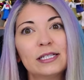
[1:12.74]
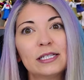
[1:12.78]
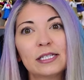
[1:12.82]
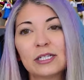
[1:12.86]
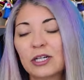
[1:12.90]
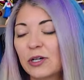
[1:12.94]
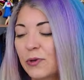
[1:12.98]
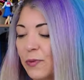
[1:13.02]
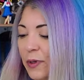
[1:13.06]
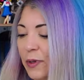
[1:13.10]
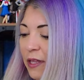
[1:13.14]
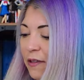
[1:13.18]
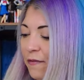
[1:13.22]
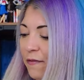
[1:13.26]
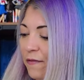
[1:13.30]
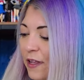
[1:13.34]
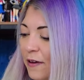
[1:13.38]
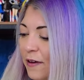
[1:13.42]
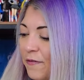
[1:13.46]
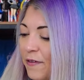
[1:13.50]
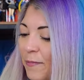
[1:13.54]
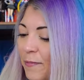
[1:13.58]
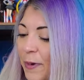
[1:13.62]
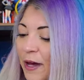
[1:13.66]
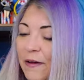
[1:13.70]
and start with the
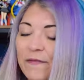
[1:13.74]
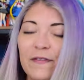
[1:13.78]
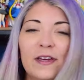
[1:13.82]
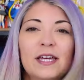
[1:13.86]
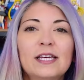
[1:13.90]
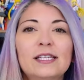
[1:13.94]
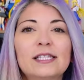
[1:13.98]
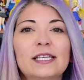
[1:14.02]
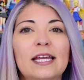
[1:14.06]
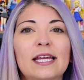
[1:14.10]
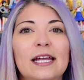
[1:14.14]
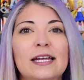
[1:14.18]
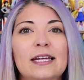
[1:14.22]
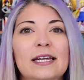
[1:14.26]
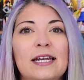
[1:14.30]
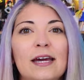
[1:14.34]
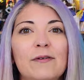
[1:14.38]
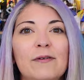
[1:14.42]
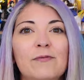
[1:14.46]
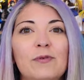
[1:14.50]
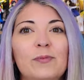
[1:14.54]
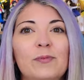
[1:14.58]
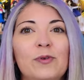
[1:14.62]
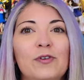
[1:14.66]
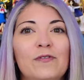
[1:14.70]
Fluffy Puffies and
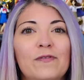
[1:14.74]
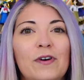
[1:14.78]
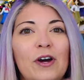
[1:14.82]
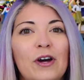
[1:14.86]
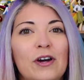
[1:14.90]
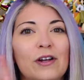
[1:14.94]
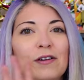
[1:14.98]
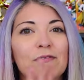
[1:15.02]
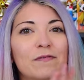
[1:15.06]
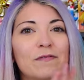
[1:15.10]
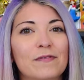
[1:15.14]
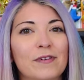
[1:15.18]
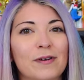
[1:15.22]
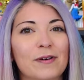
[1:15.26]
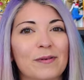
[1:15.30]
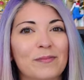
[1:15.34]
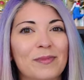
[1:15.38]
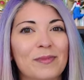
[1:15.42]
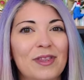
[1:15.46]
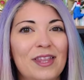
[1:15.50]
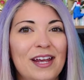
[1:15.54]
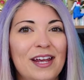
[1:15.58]
I will move on from